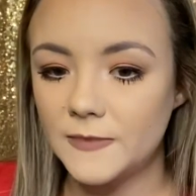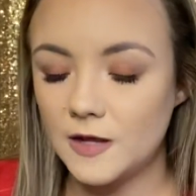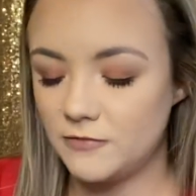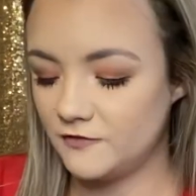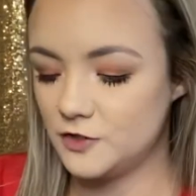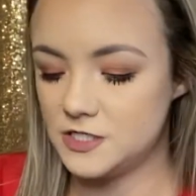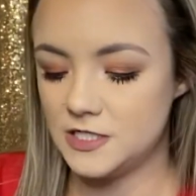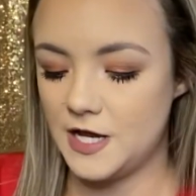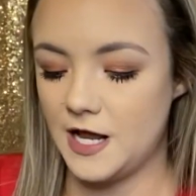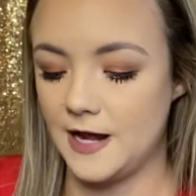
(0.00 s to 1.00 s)
But for
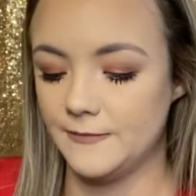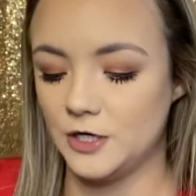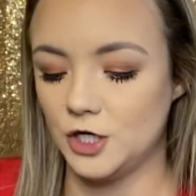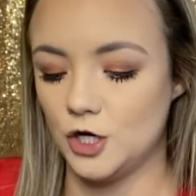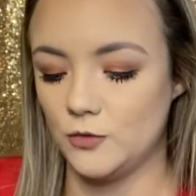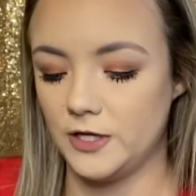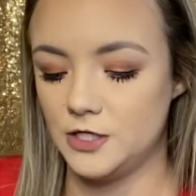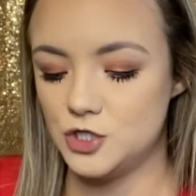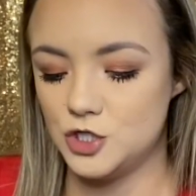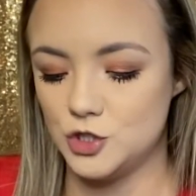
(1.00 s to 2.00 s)
today, I'm gonna go
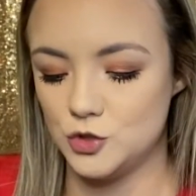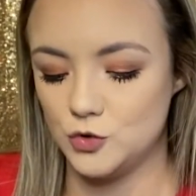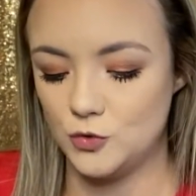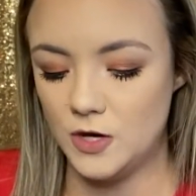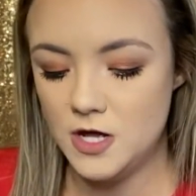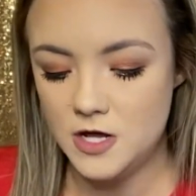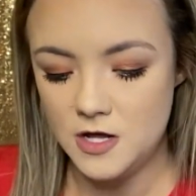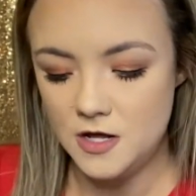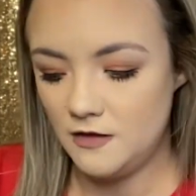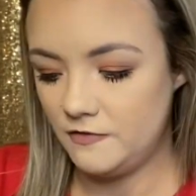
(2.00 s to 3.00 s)
into
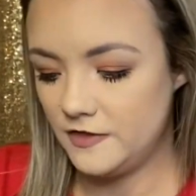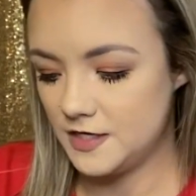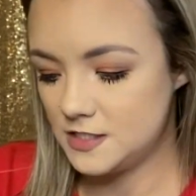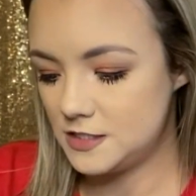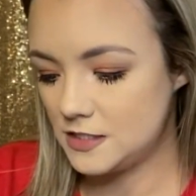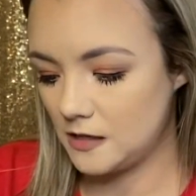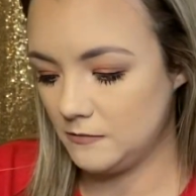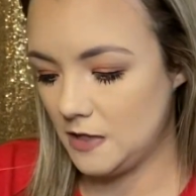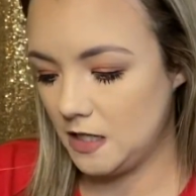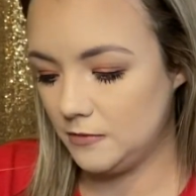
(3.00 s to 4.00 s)
this
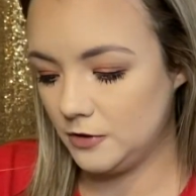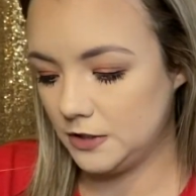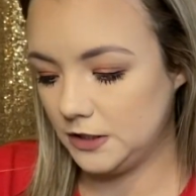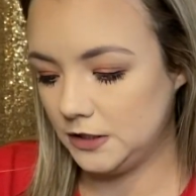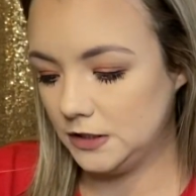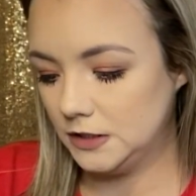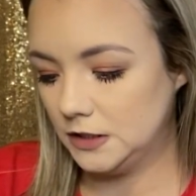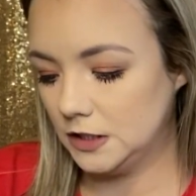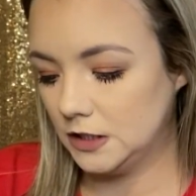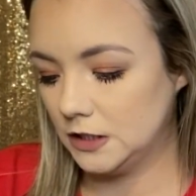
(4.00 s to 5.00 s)

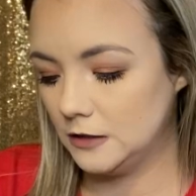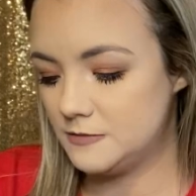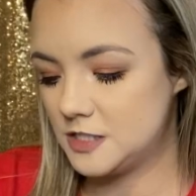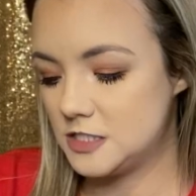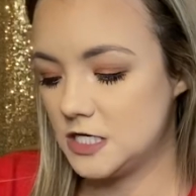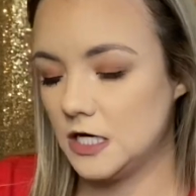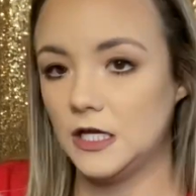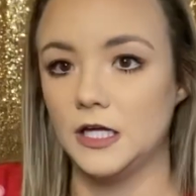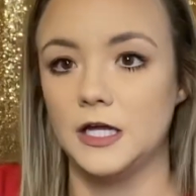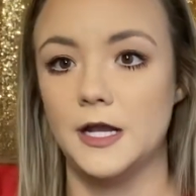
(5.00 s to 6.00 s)
Maybelline
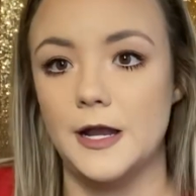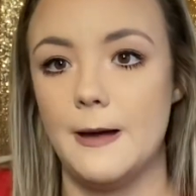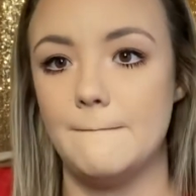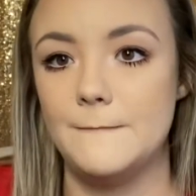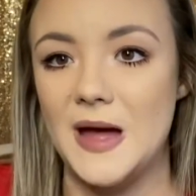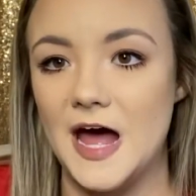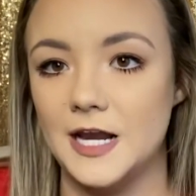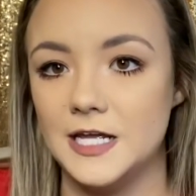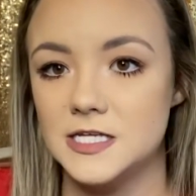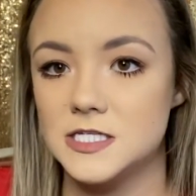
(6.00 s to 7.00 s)
lipstick in
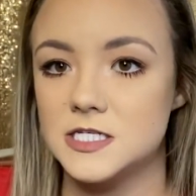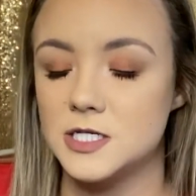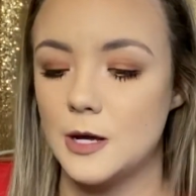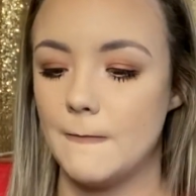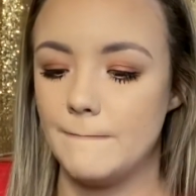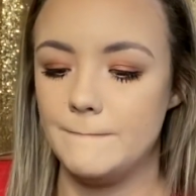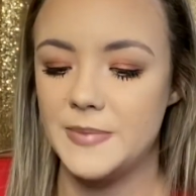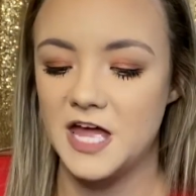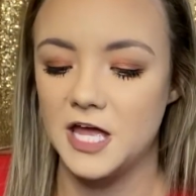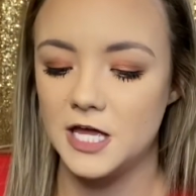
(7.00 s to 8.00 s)
Baddest
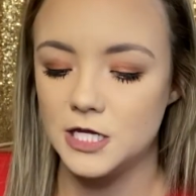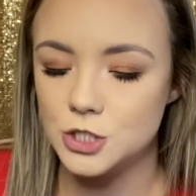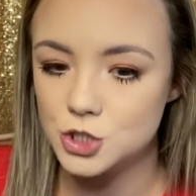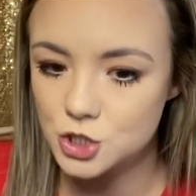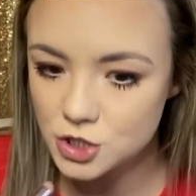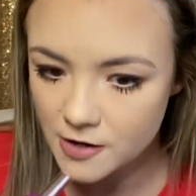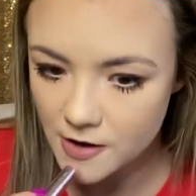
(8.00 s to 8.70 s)
Beige.